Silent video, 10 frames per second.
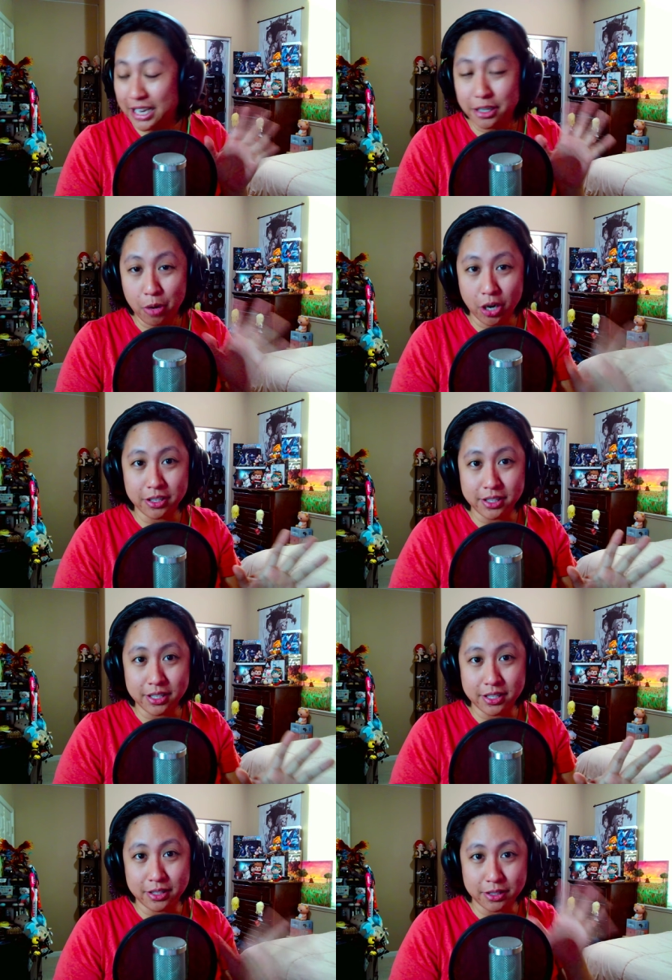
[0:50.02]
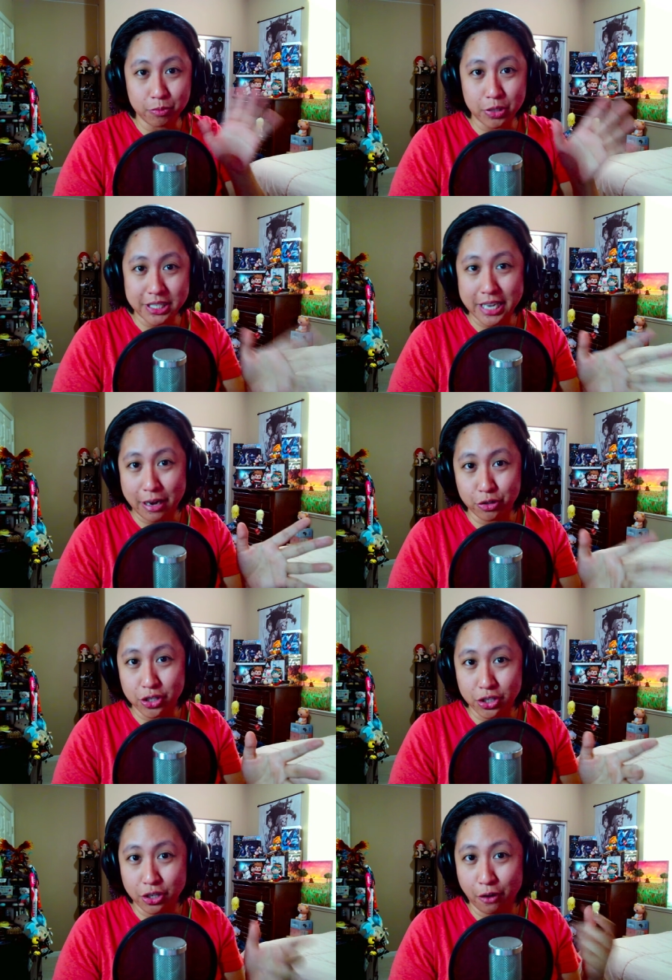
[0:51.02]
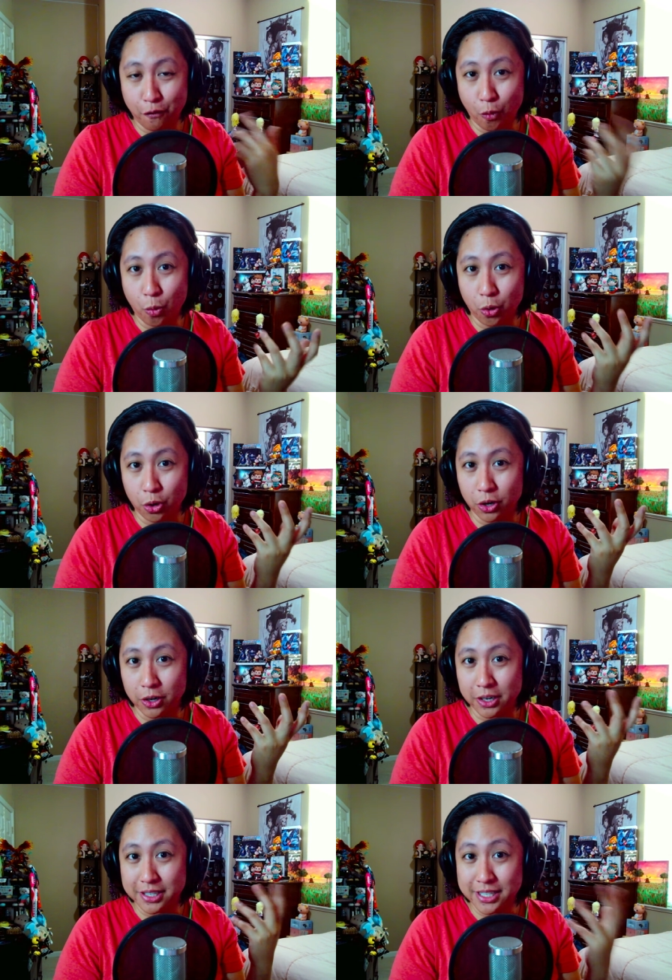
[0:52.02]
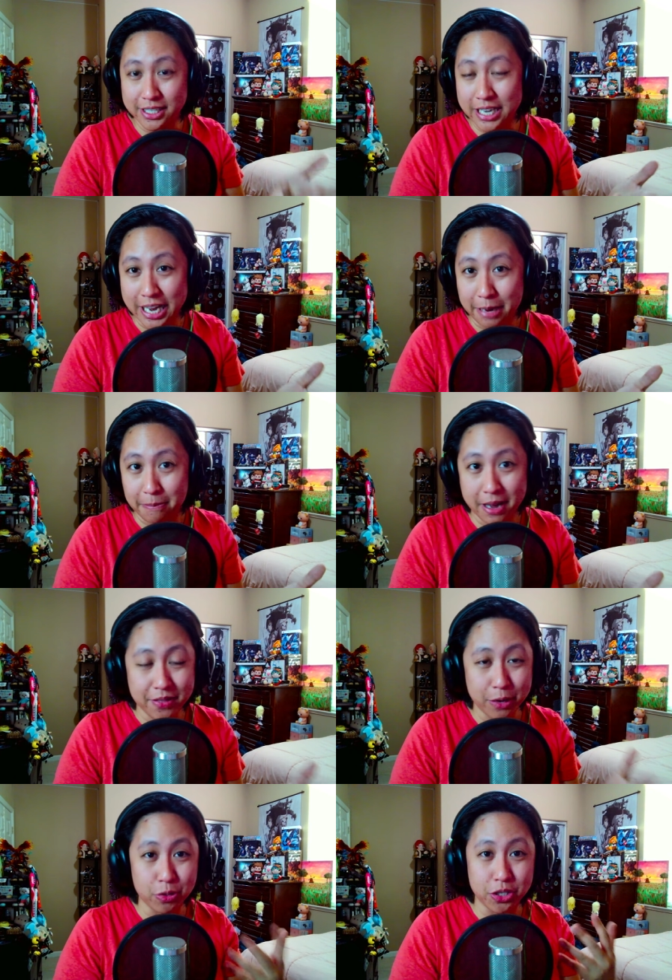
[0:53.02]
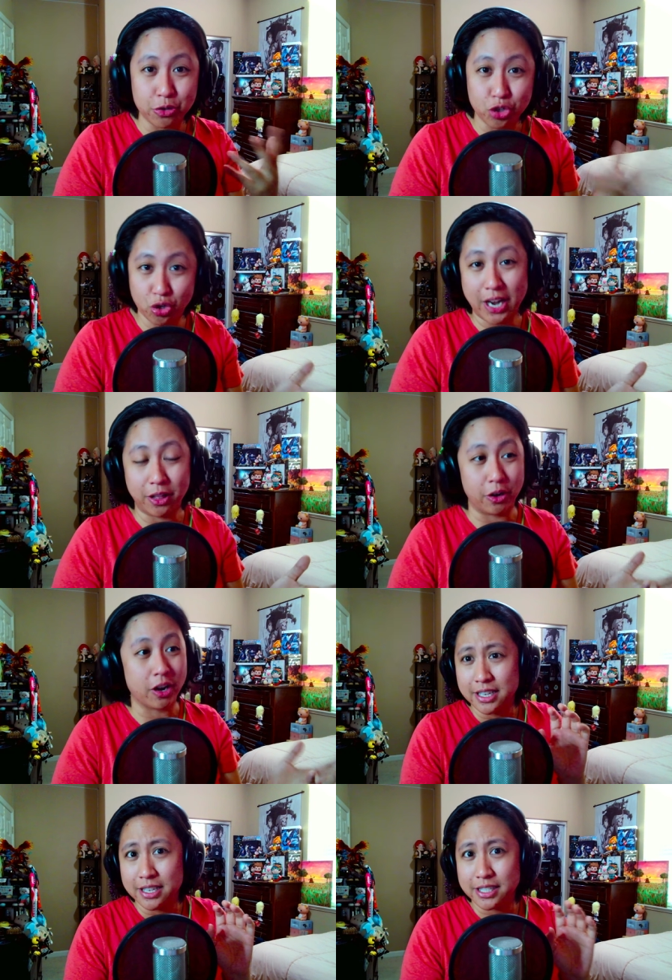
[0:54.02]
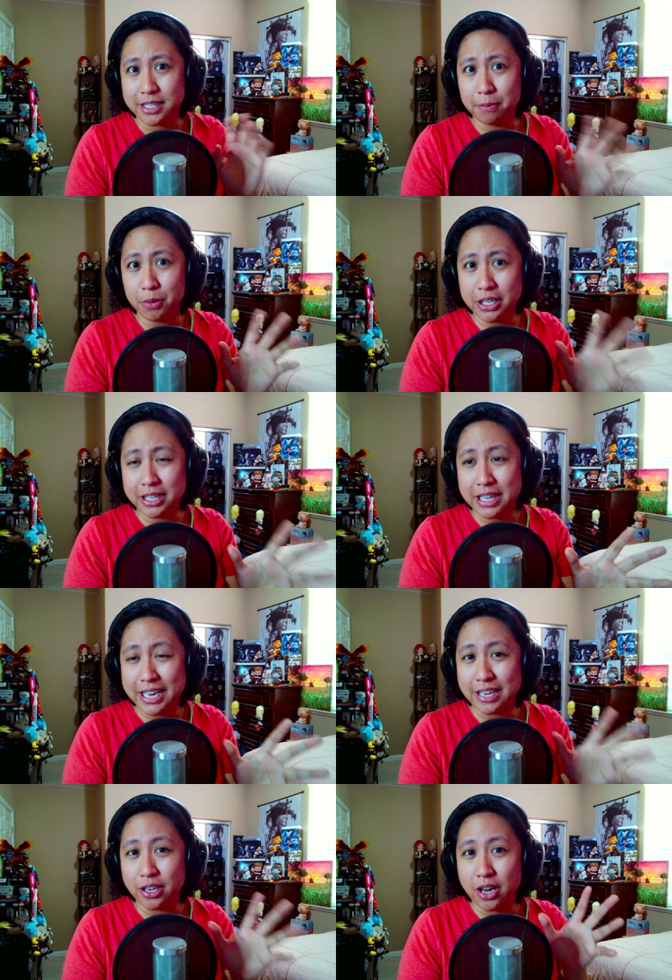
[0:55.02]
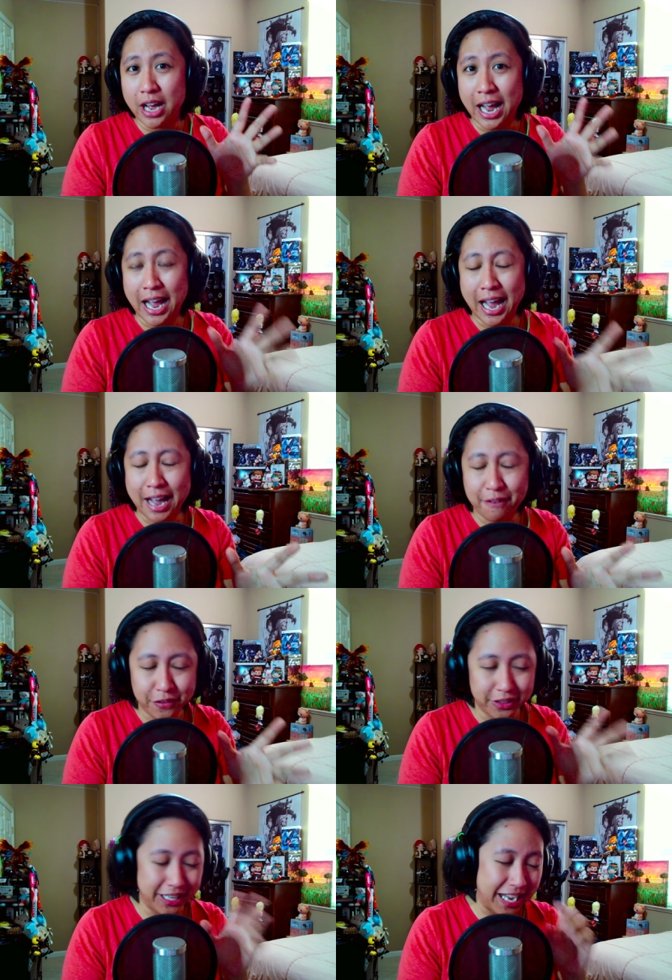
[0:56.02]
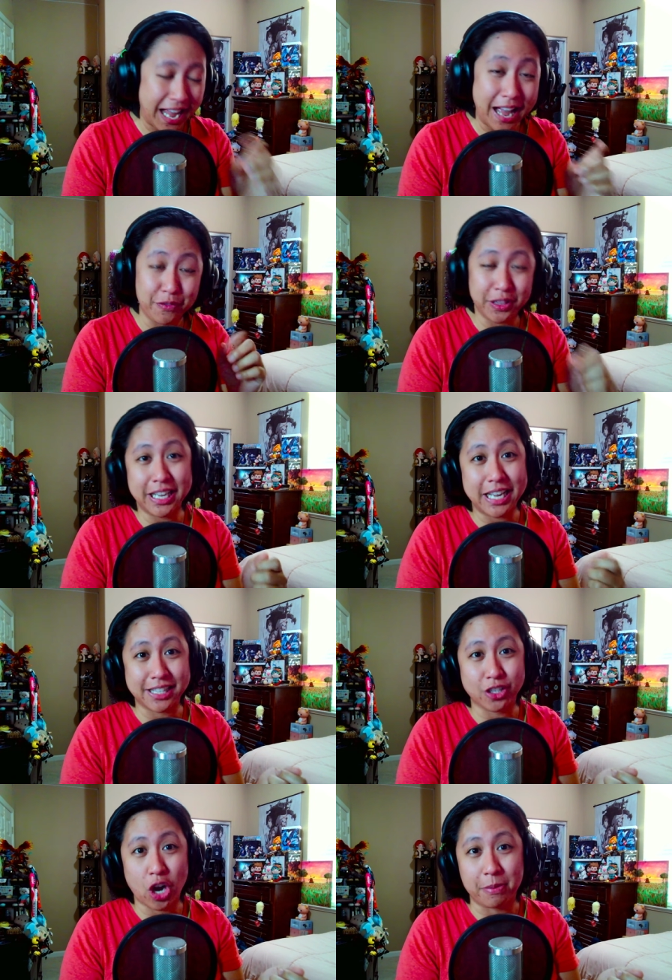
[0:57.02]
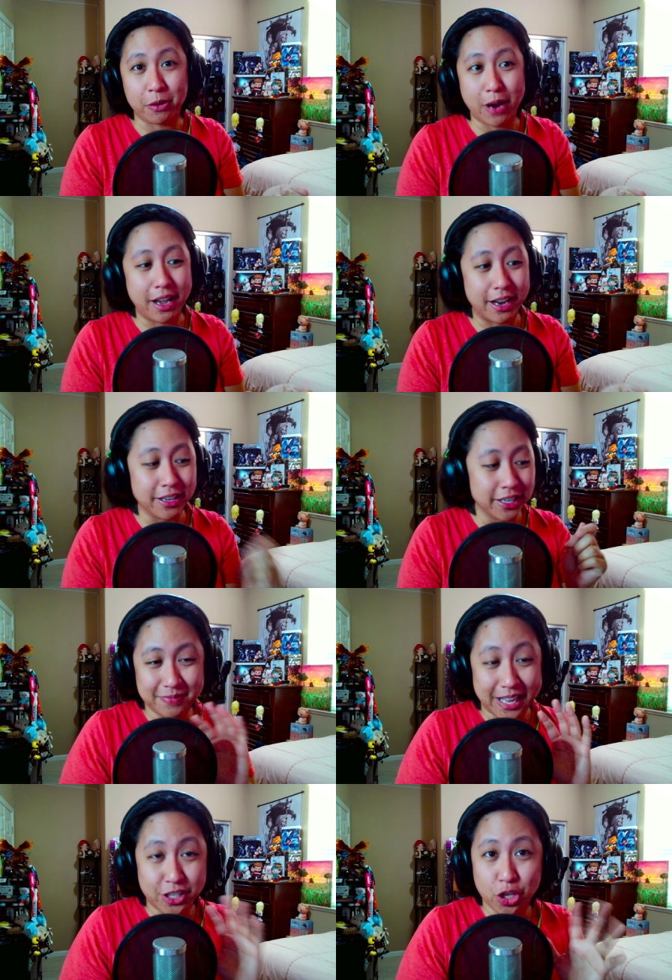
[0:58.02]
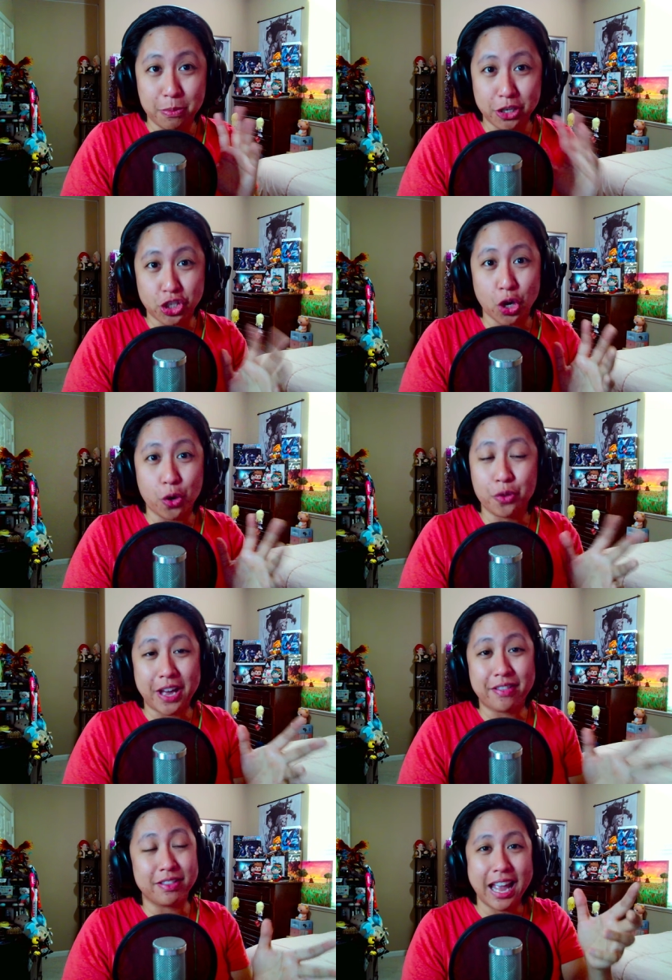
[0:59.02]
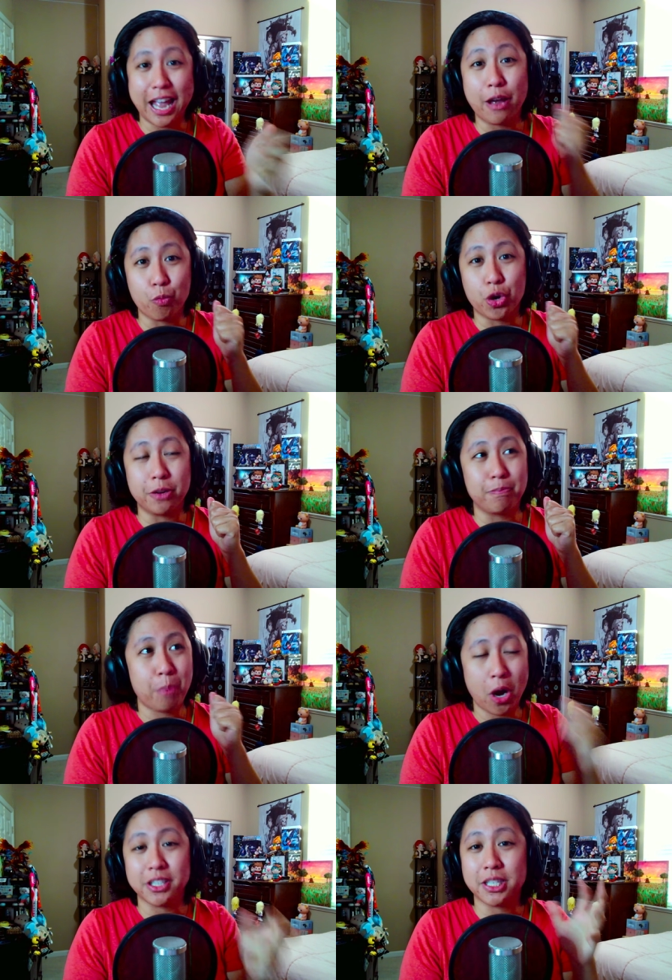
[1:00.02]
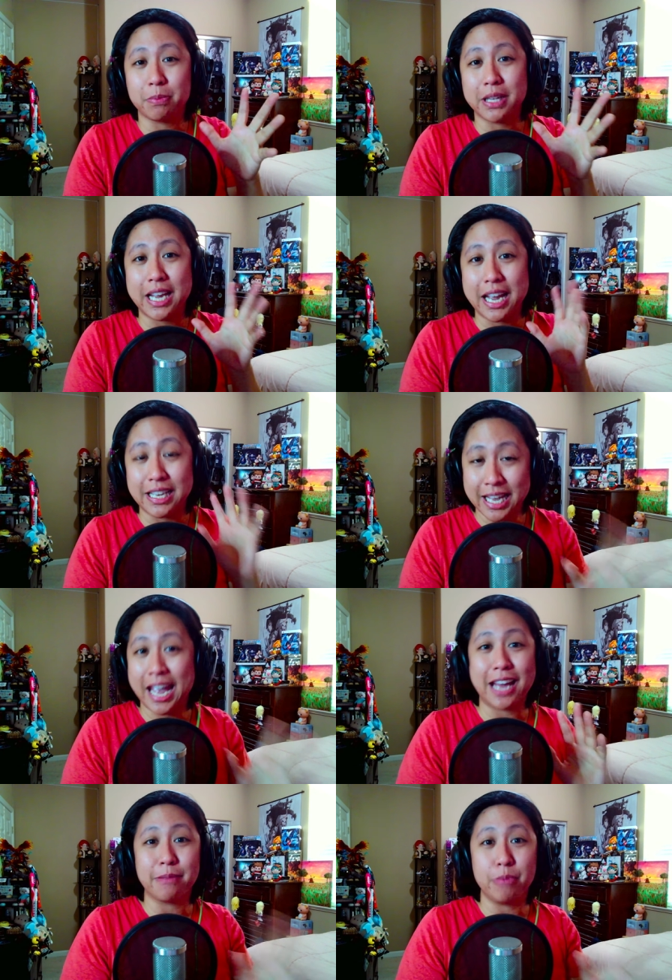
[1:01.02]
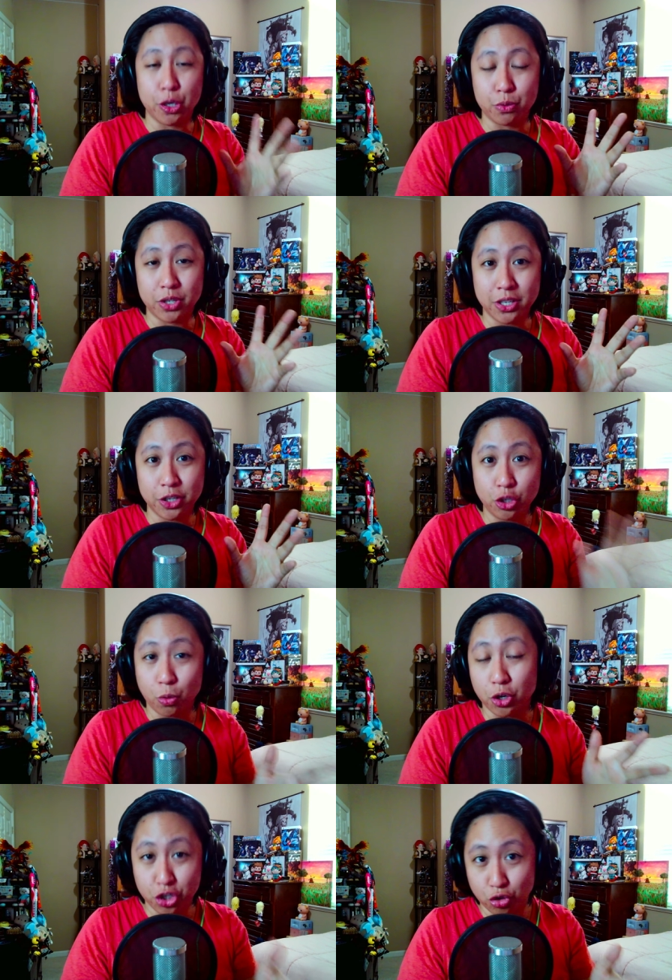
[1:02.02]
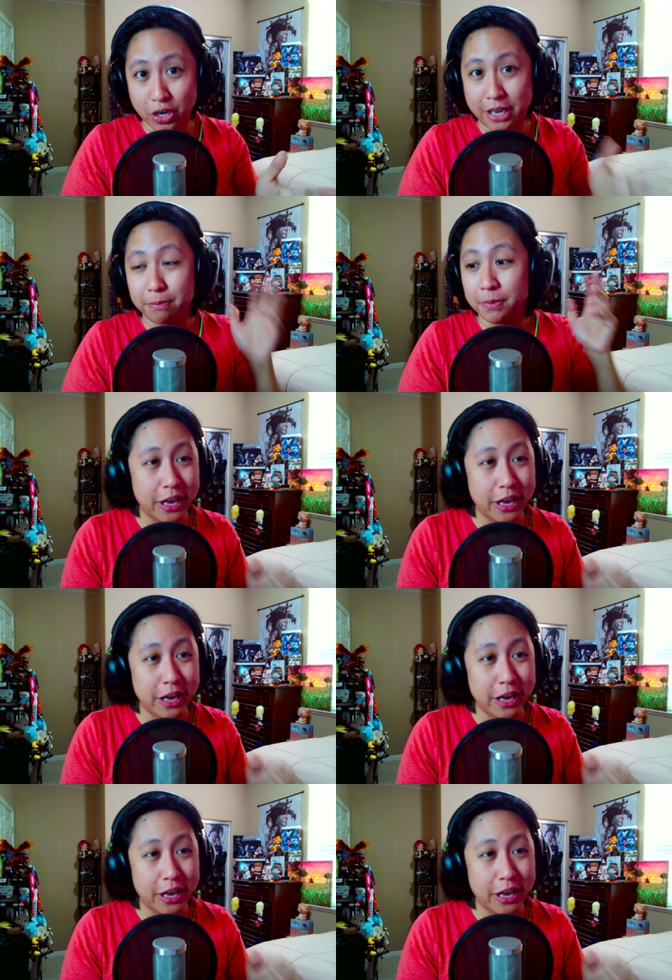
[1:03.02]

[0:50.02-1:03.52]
Kingdom Hearts was announced for Steam and there was a new trailer. Simple and Clean heavily, heavily gets copyrighted. Like so much so that it would possibly and can mute your stream.